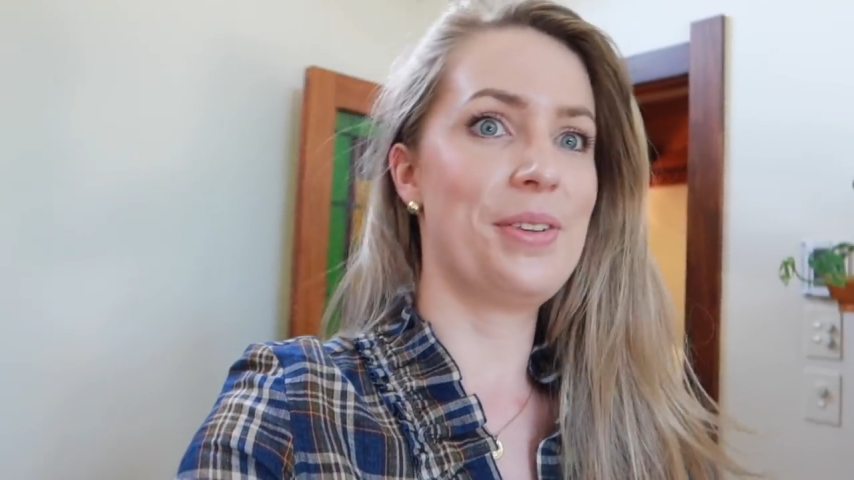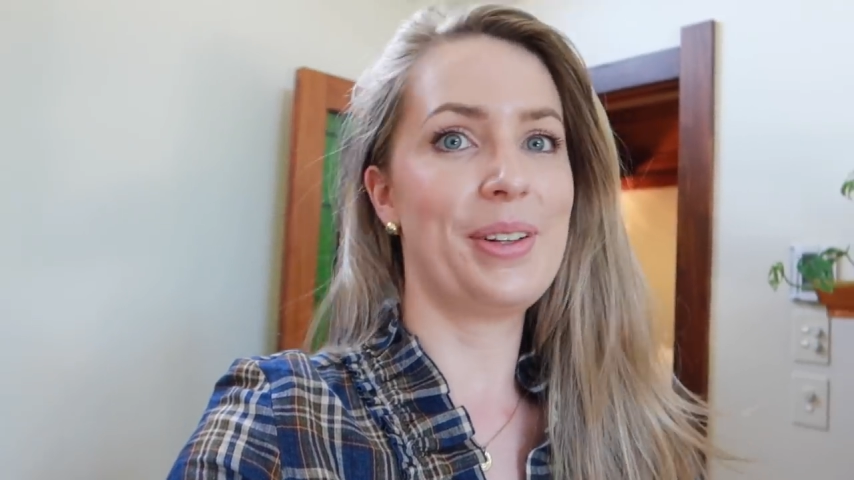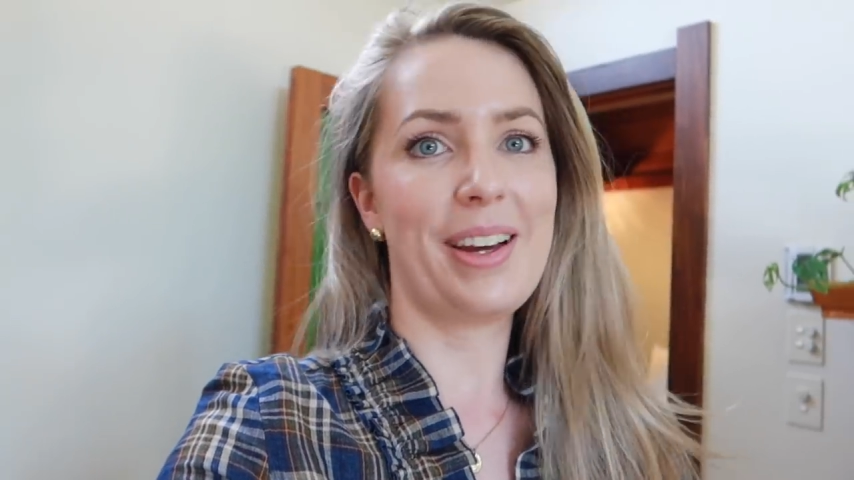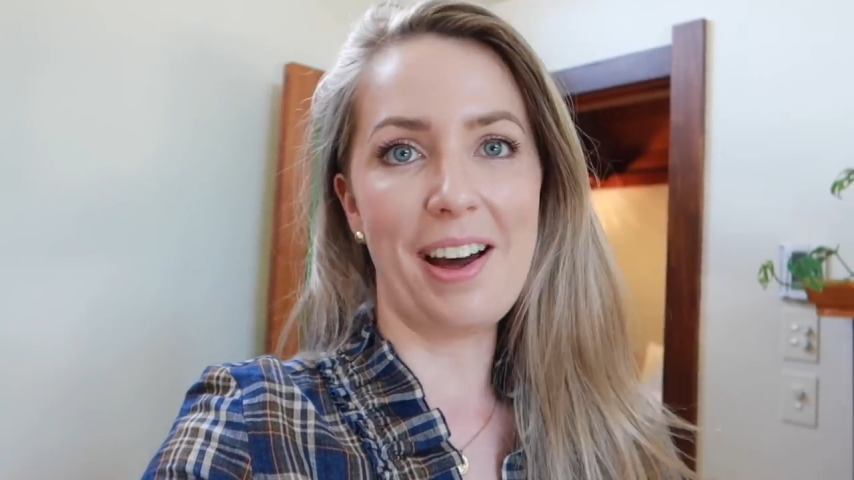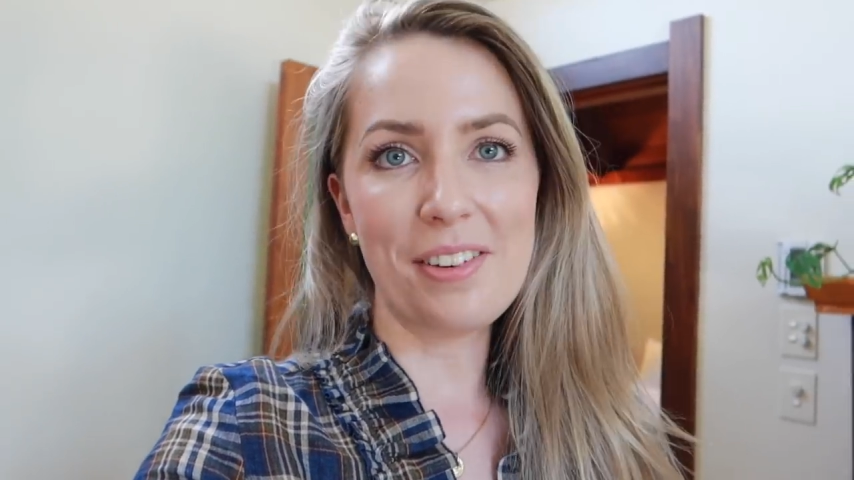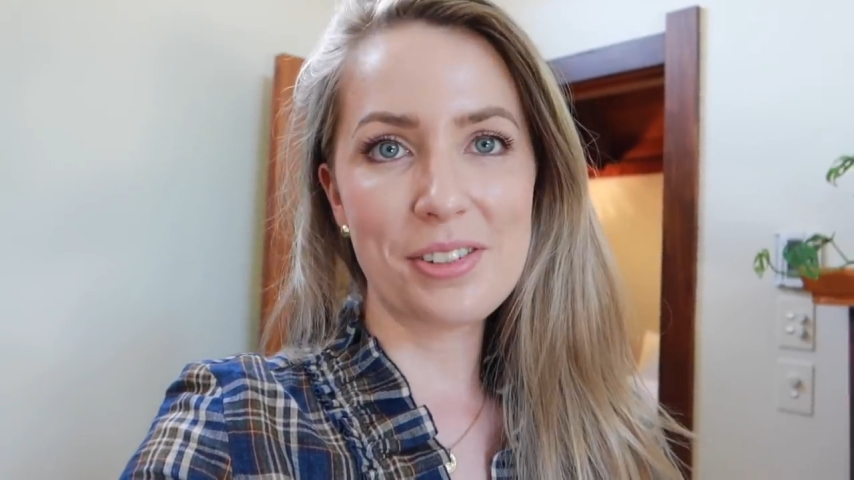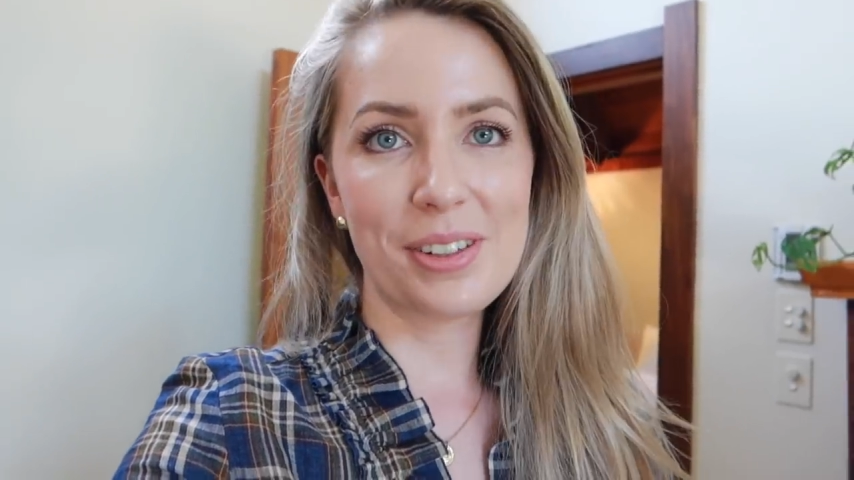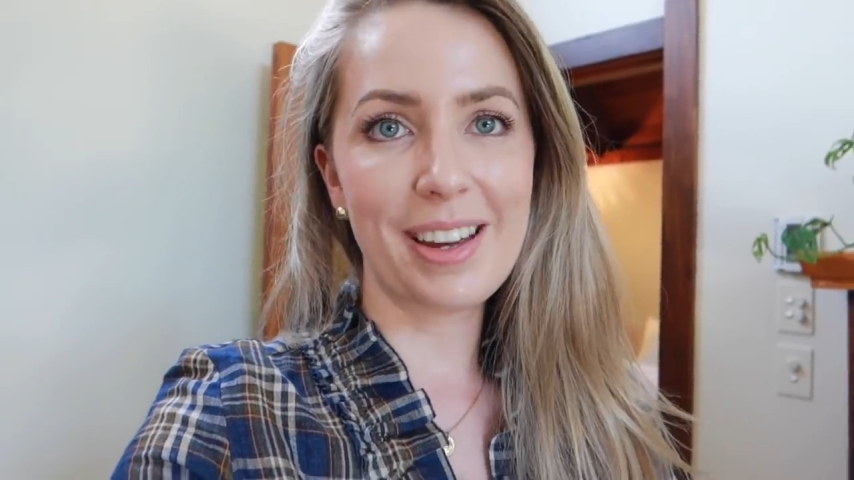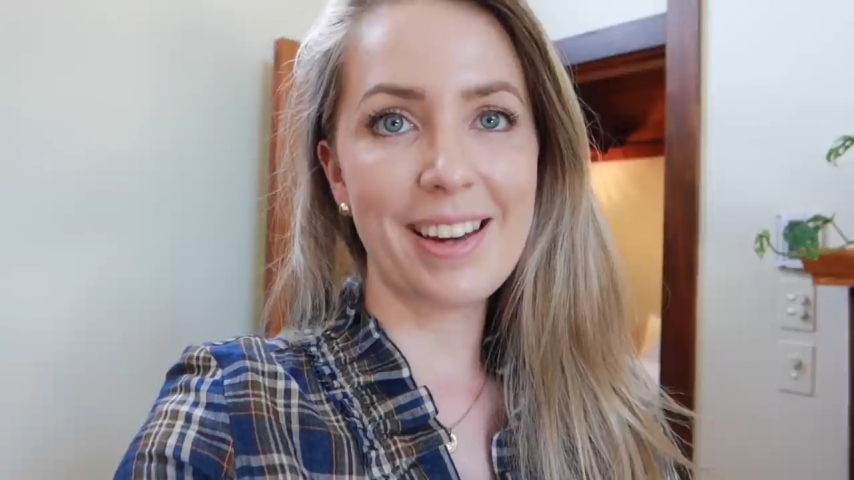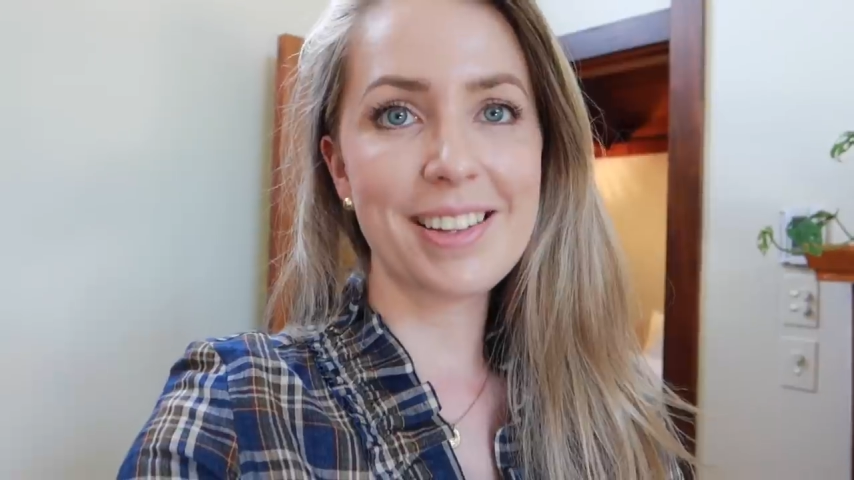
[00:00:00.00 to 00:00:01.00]
to look after
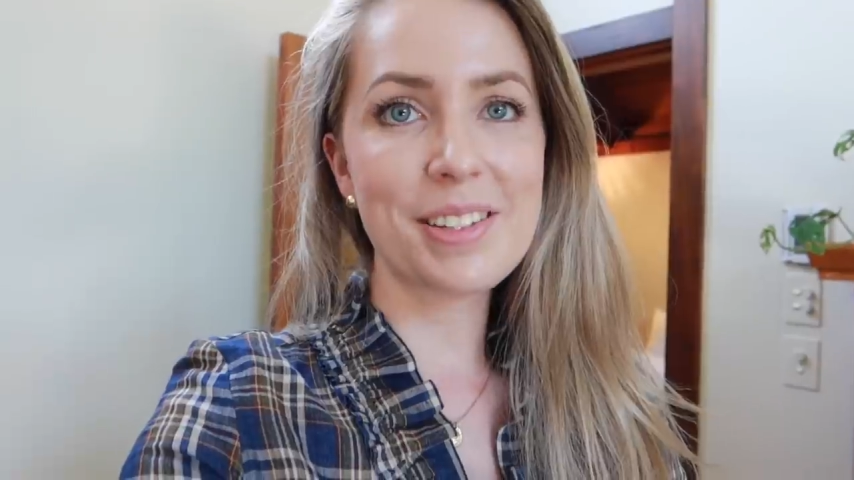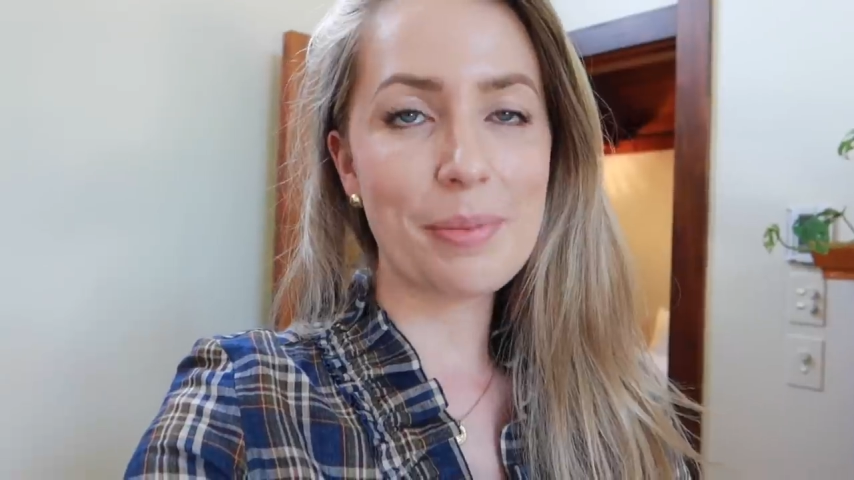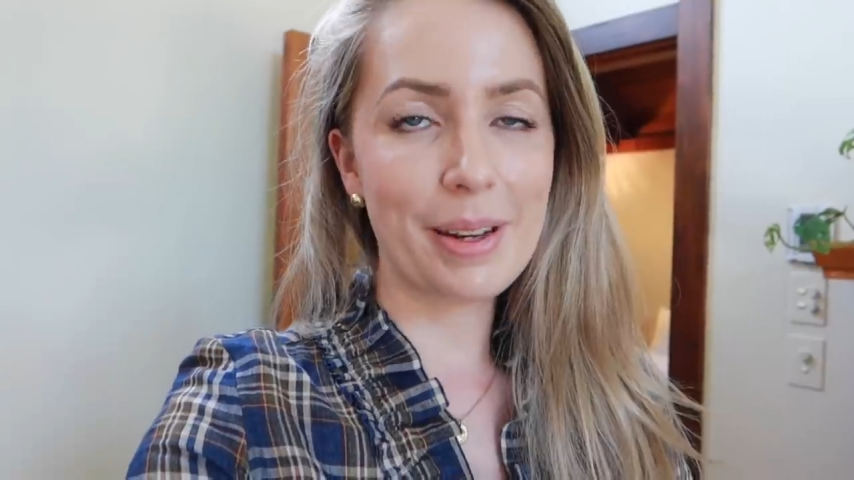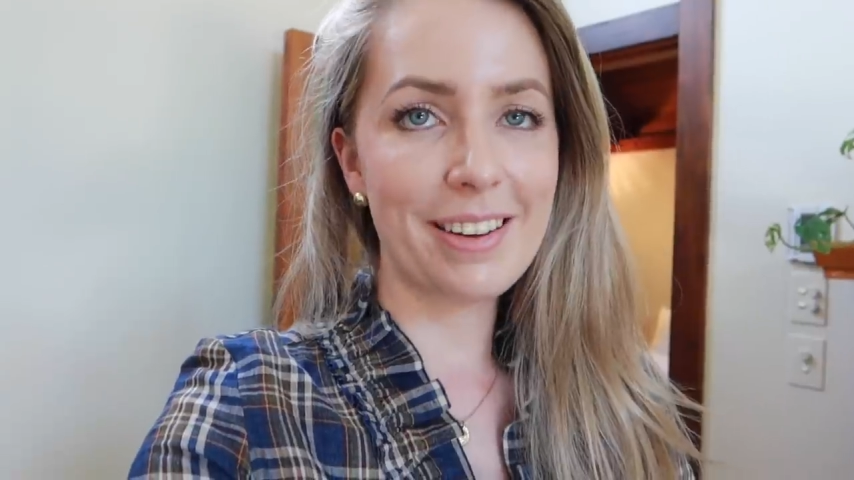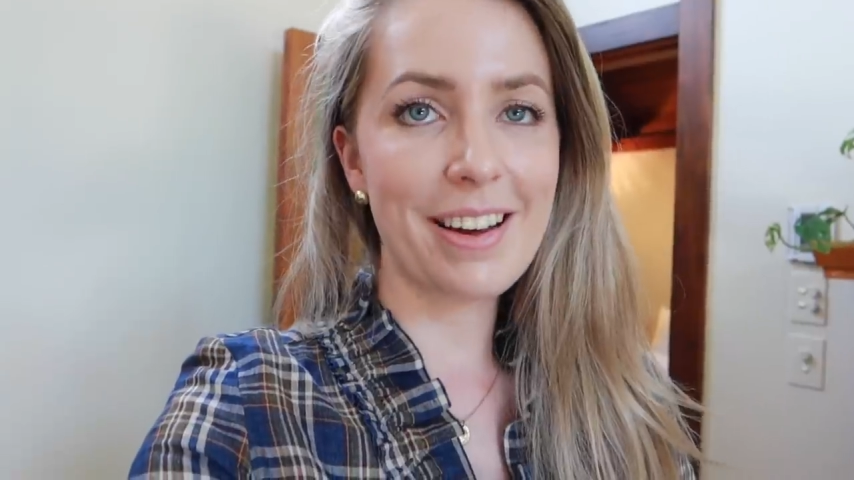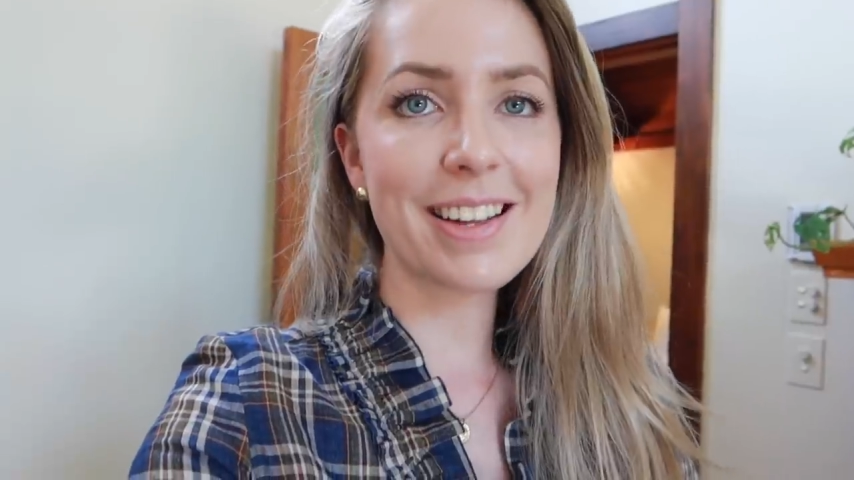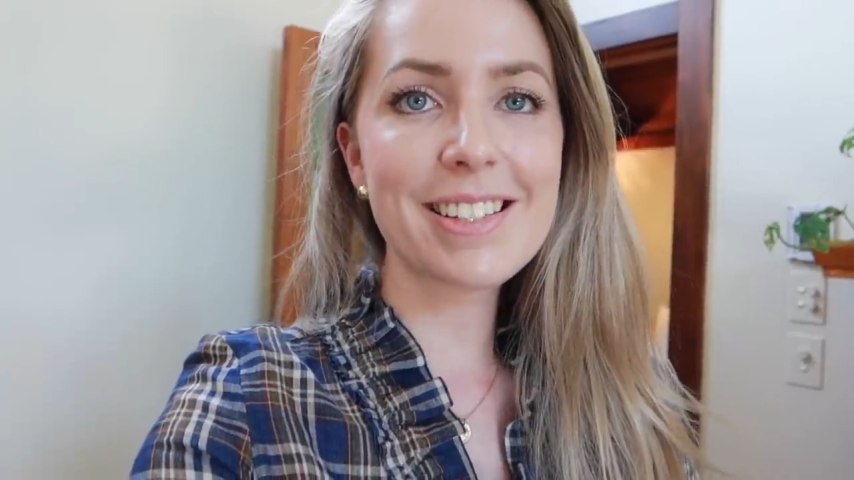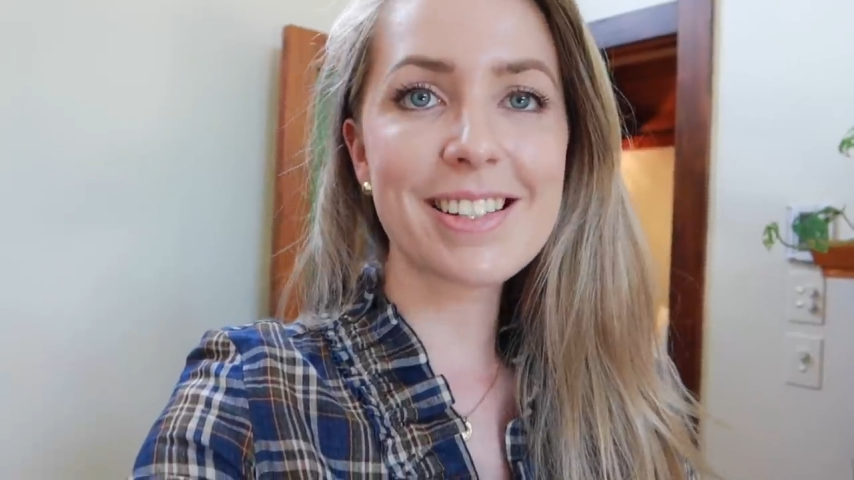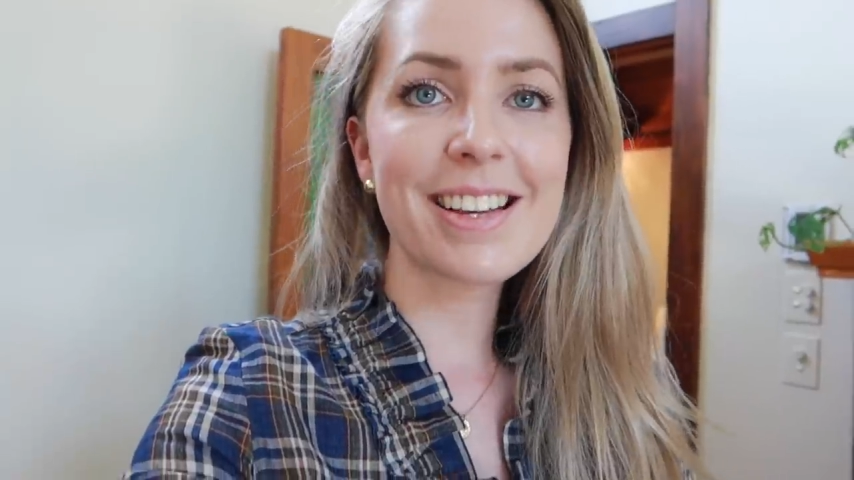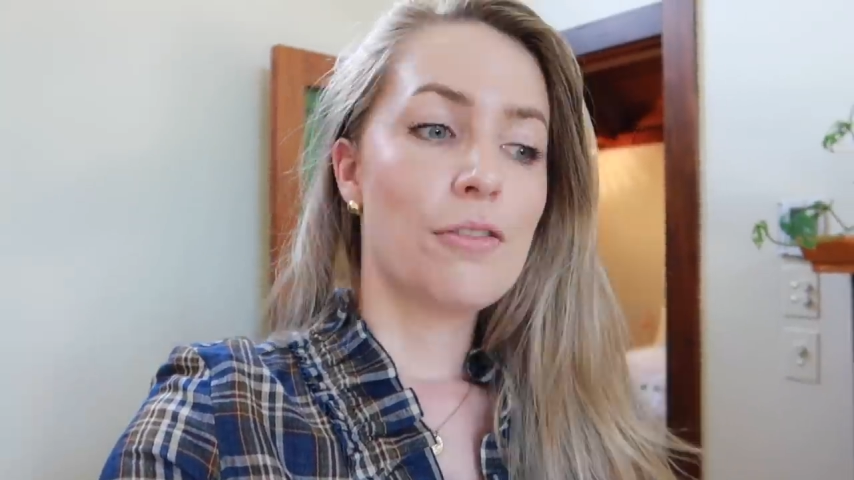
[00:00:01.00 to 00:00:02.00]
again. It's been nice.